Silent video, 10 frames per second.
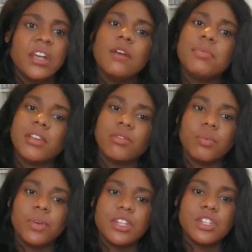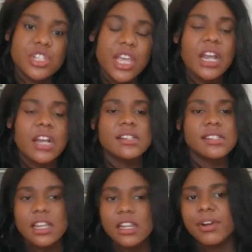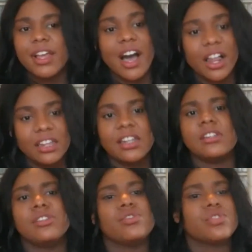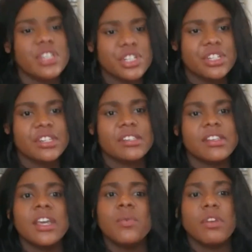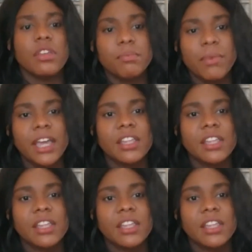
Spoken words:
A place where we could share and celebrate holidays and traditions we